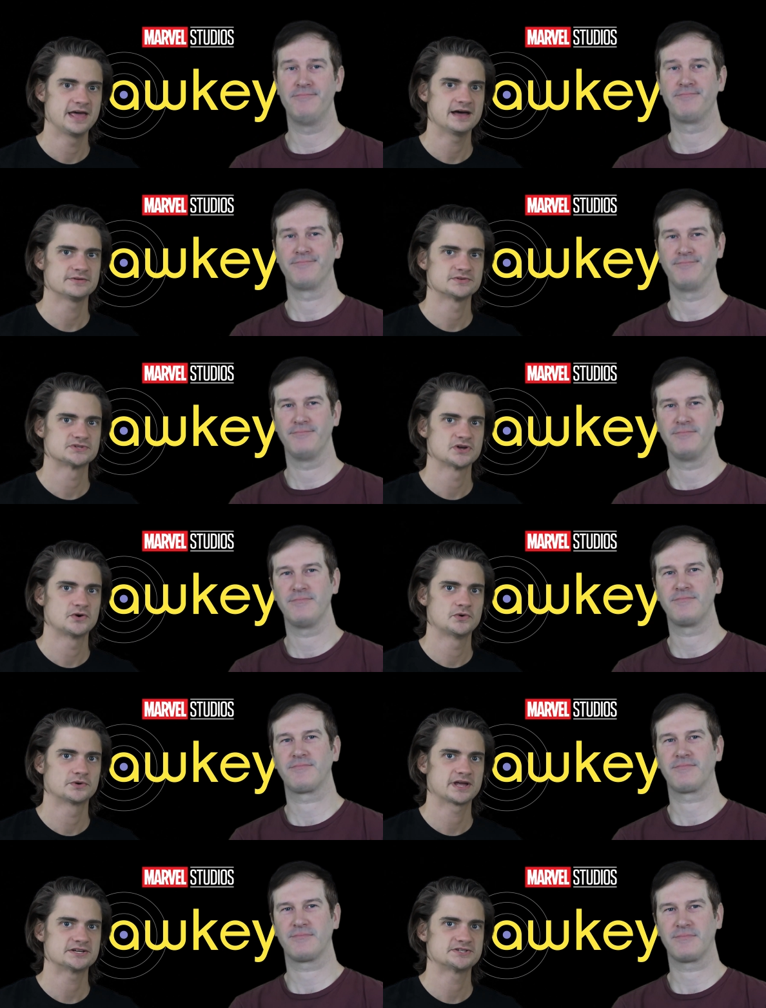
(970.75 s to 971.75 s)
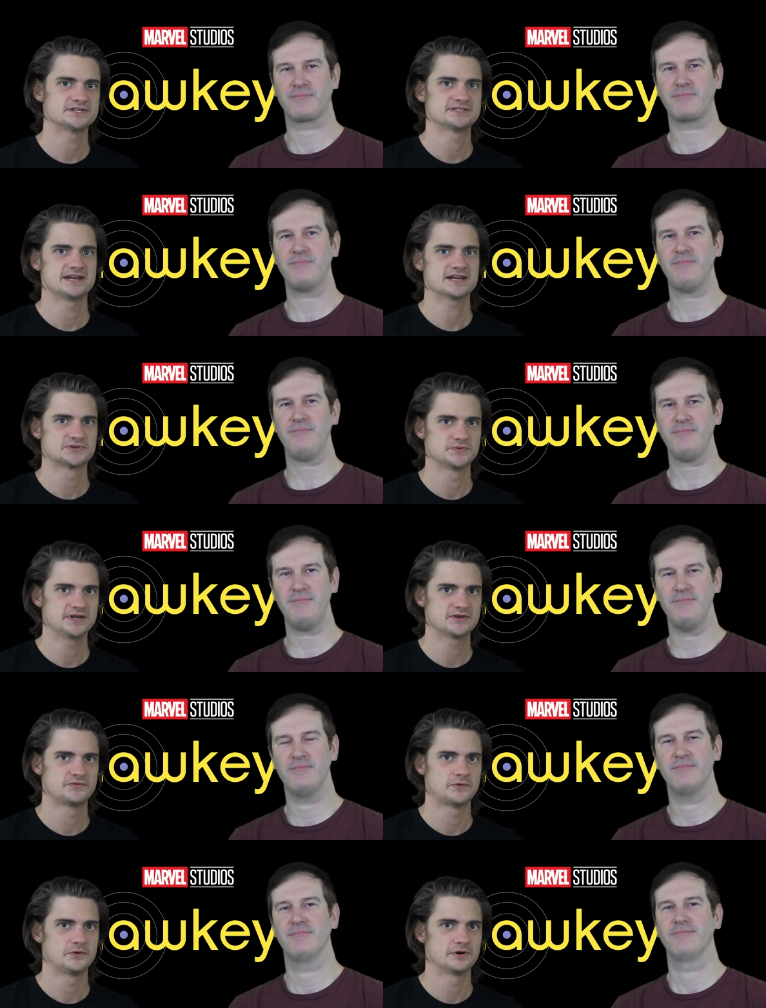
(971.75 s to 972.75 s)
Speaker 1: yeah, so catch us next
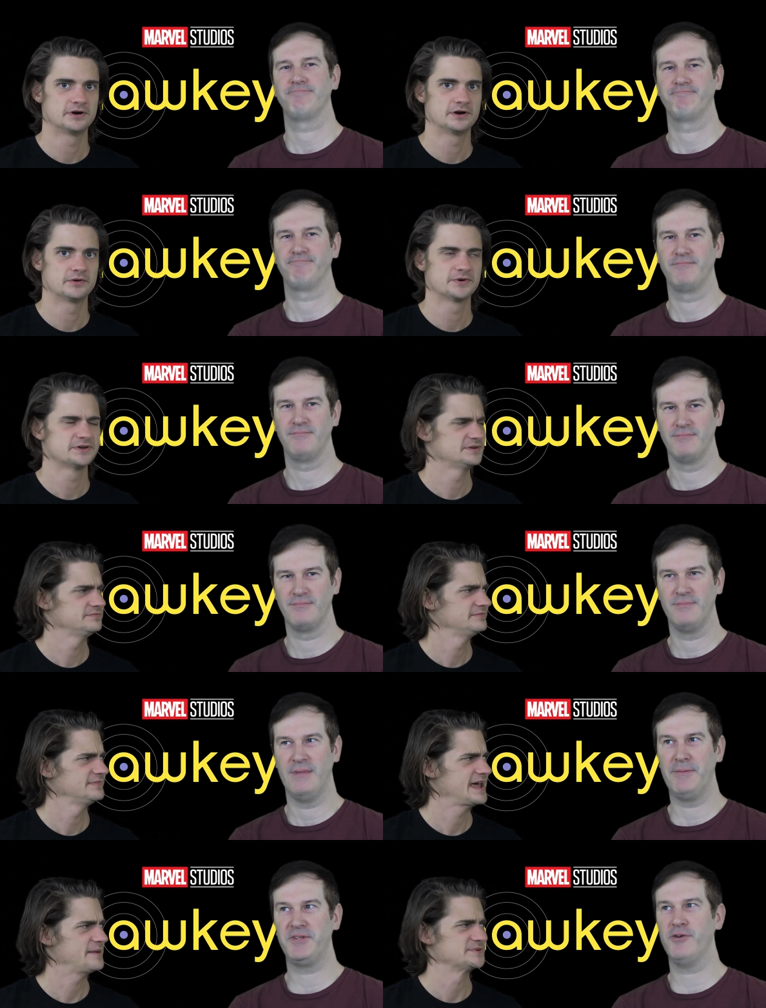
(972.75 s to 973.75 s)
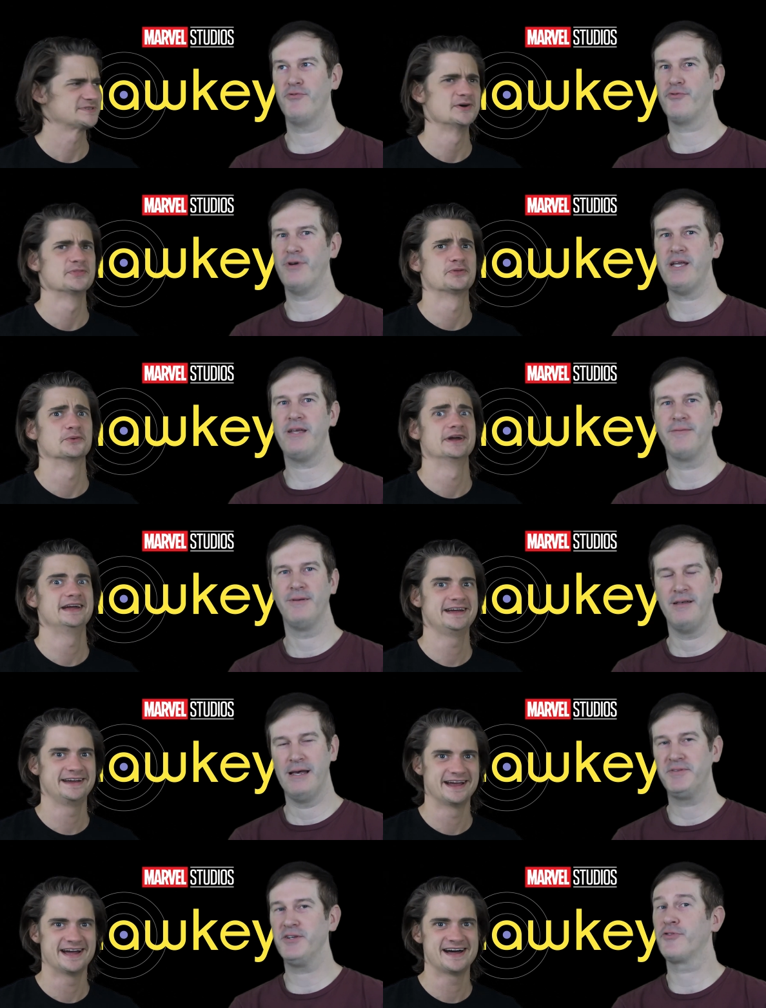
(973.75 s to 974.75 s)
week for what Episode, episode three. three
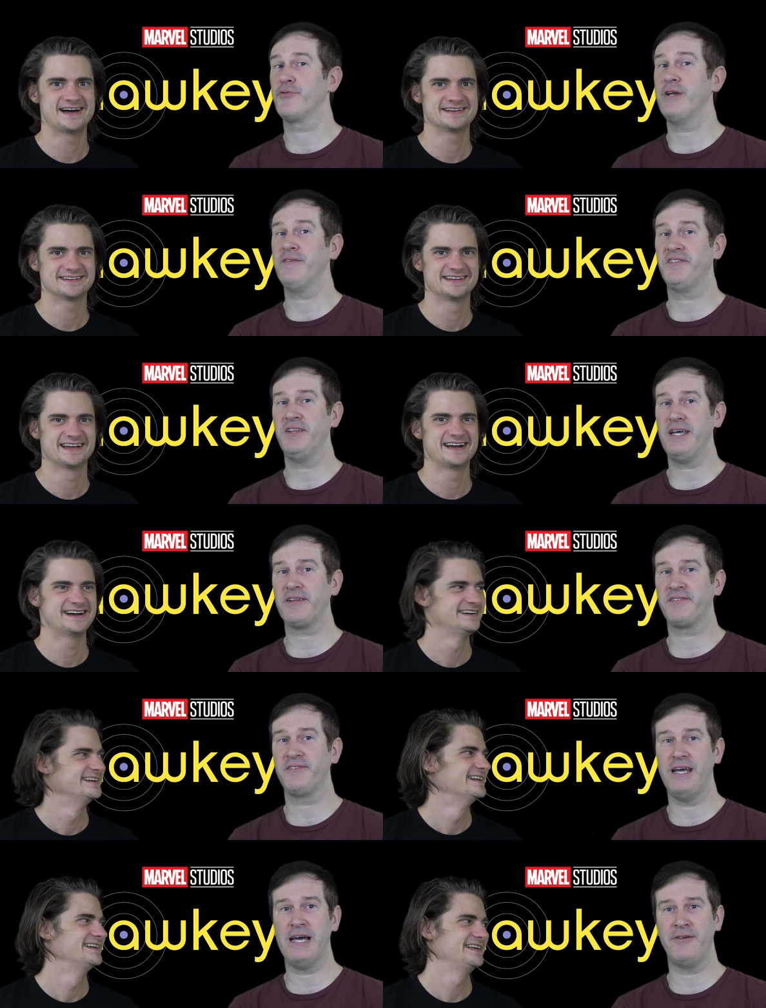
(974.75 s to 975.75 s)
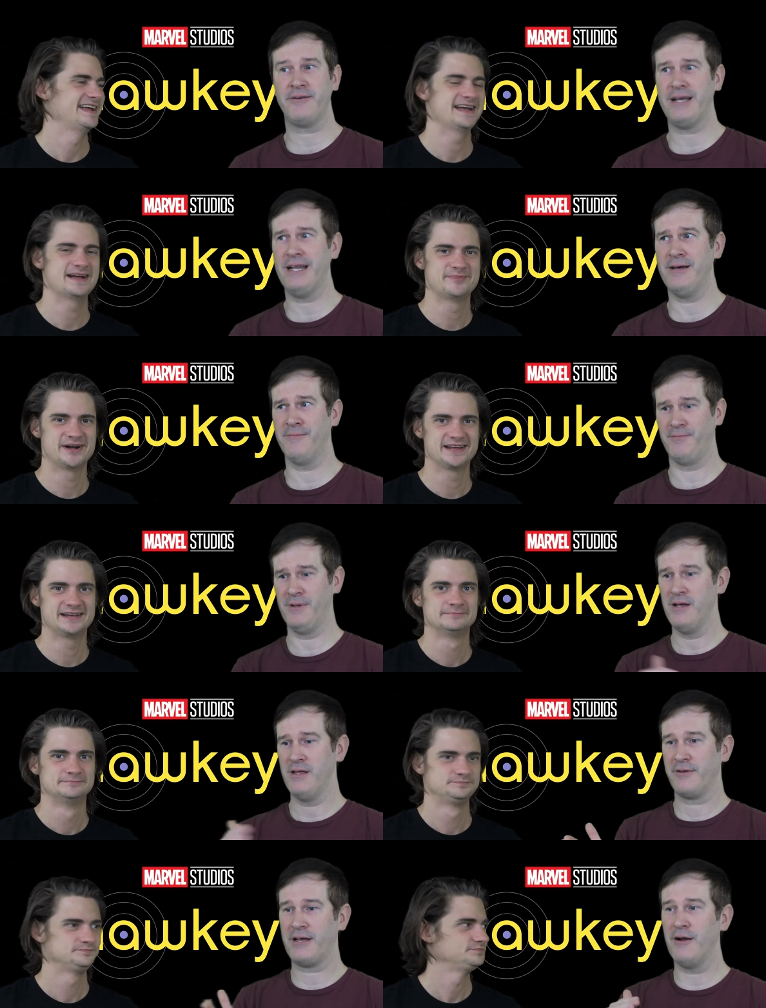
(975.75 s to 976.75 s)
episode yeah. Three of six. Yeah, yeah they're yeah, kind of buddy.
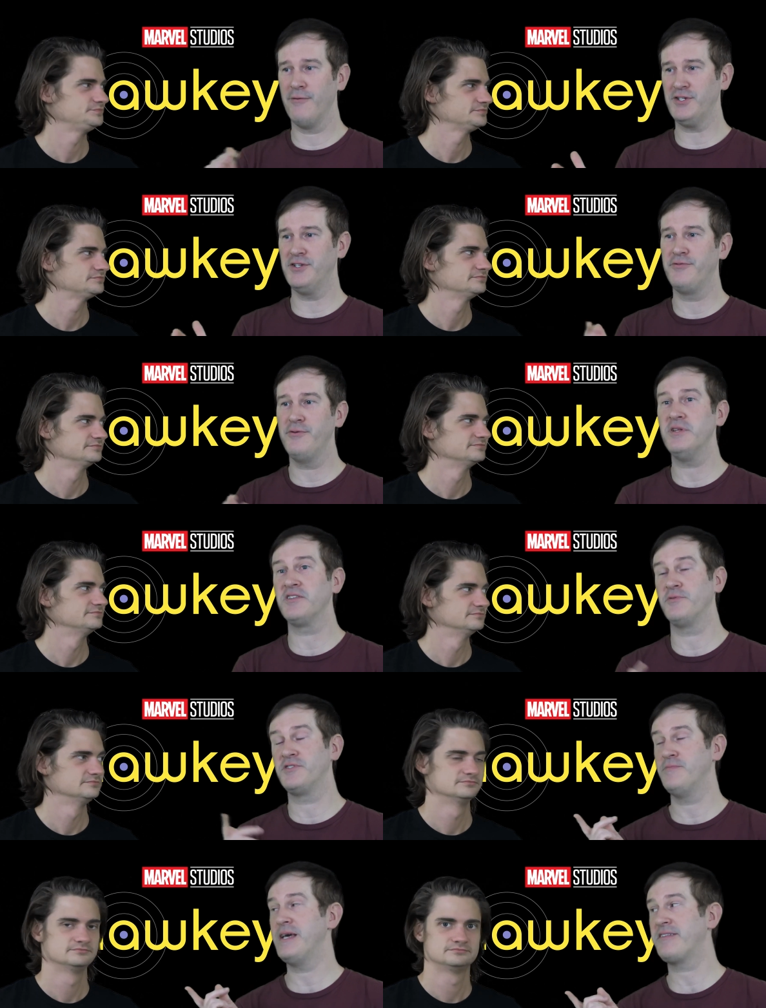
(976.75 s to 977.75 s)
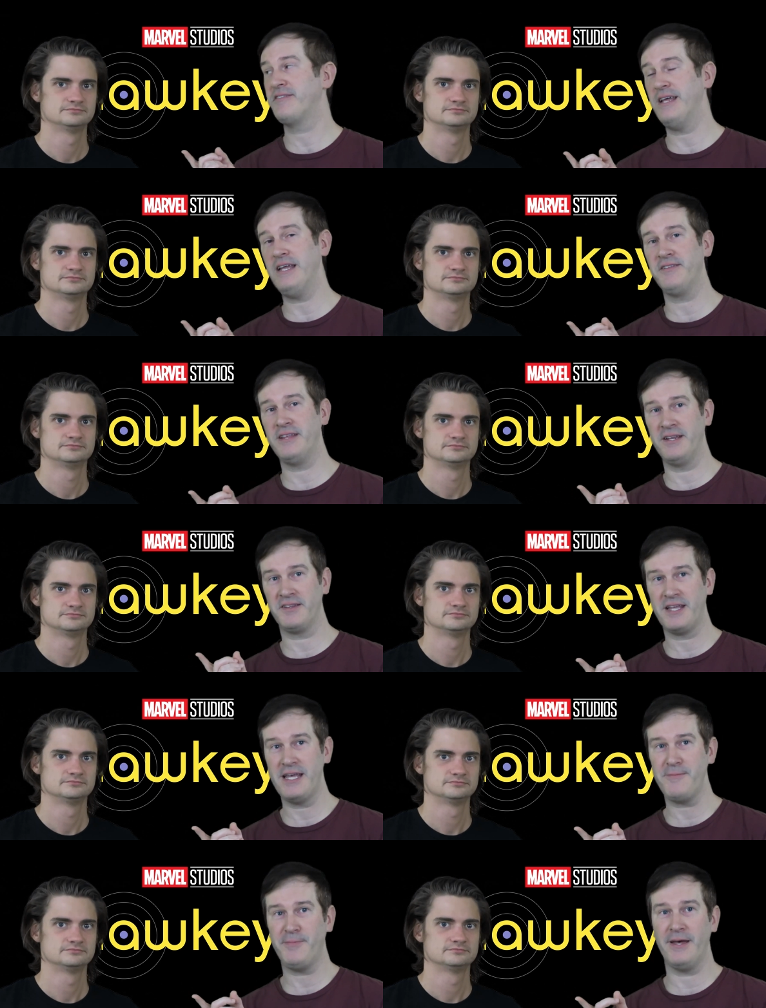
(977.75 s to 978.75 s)
Speaker 2: they're kind of rushing through this, which makes sense that it's
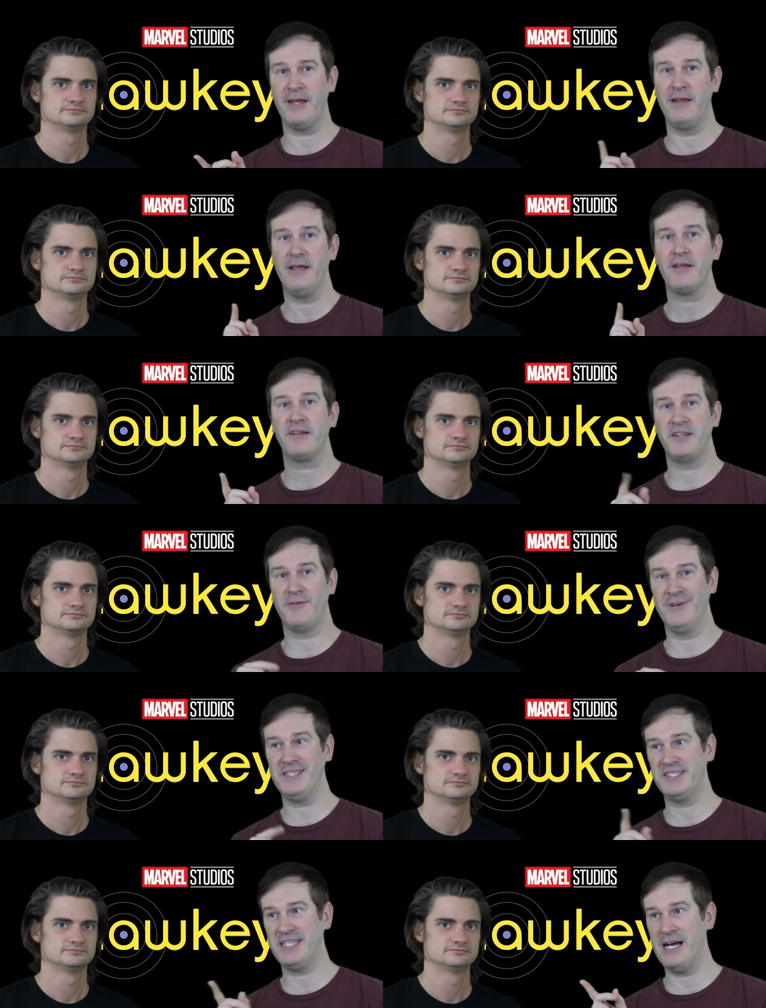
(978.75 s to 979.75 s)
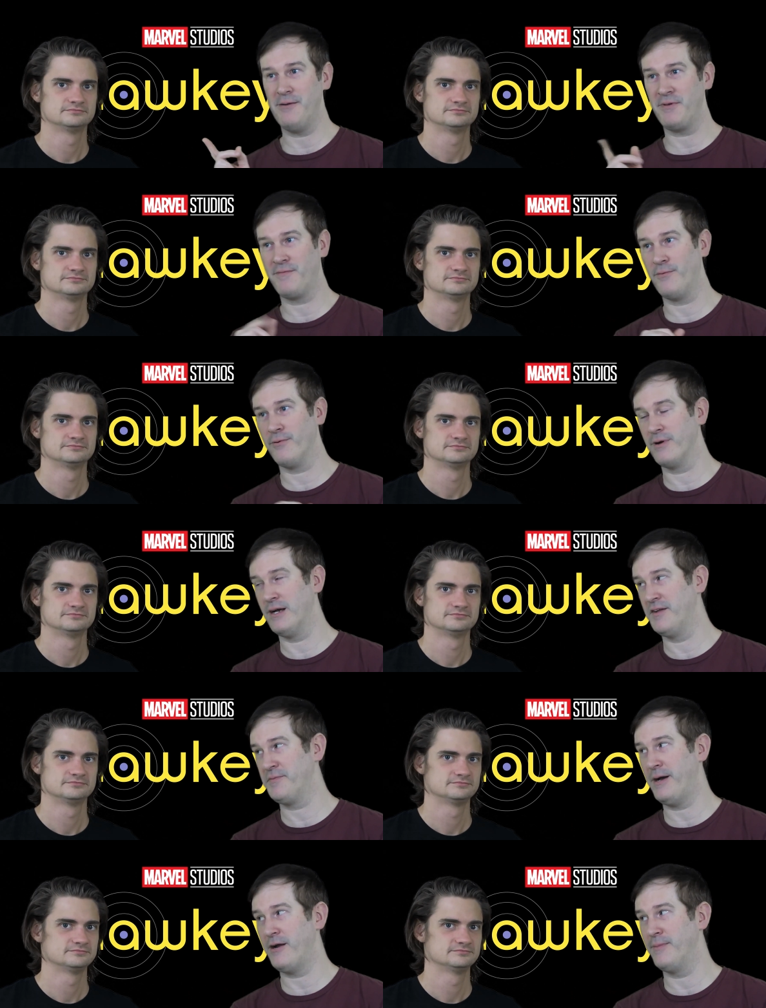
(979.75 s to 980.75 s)
Kingpin because they want this out before uh,
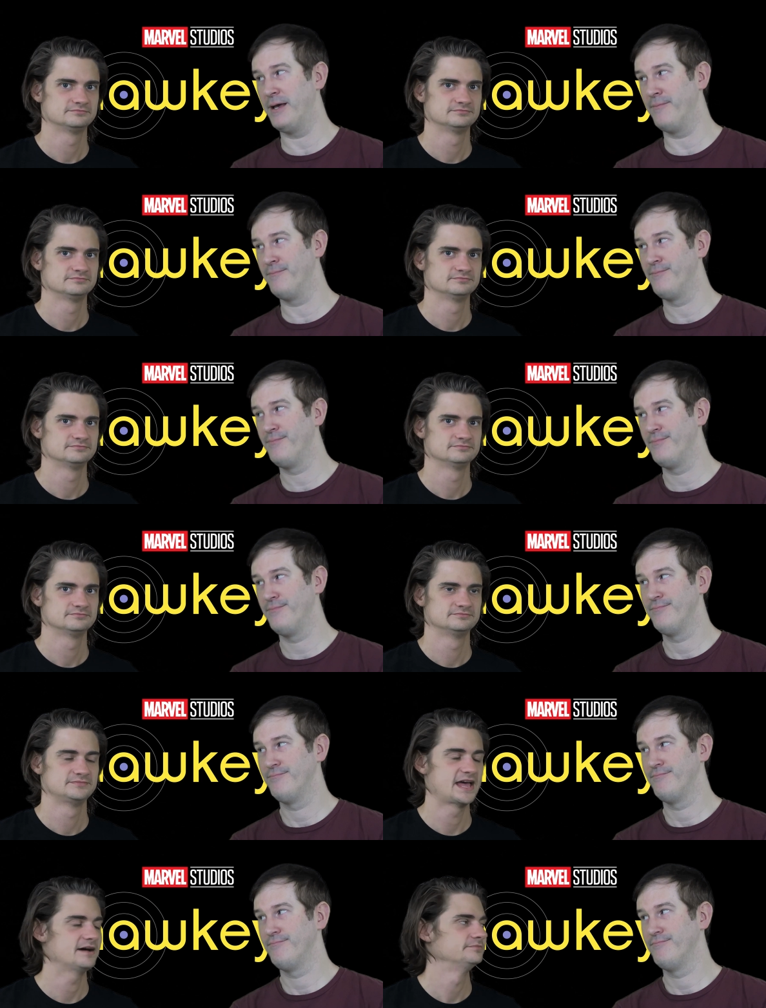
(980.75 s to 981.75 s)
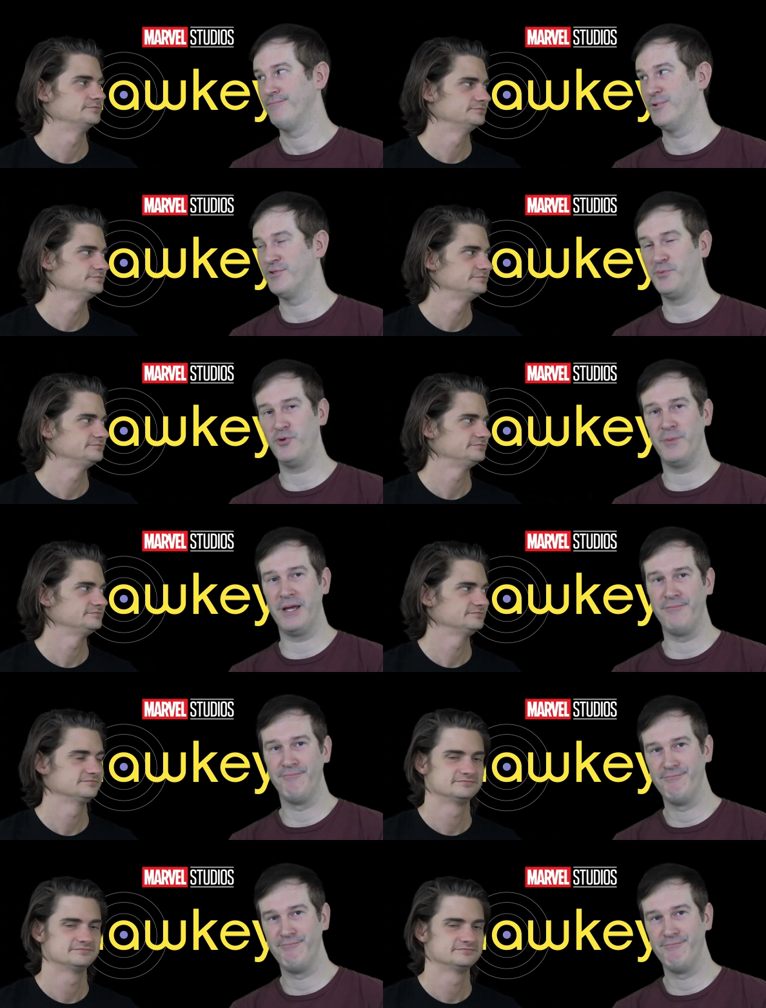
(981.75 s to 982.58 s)
Spider Man. Yeah. Or Spider Man.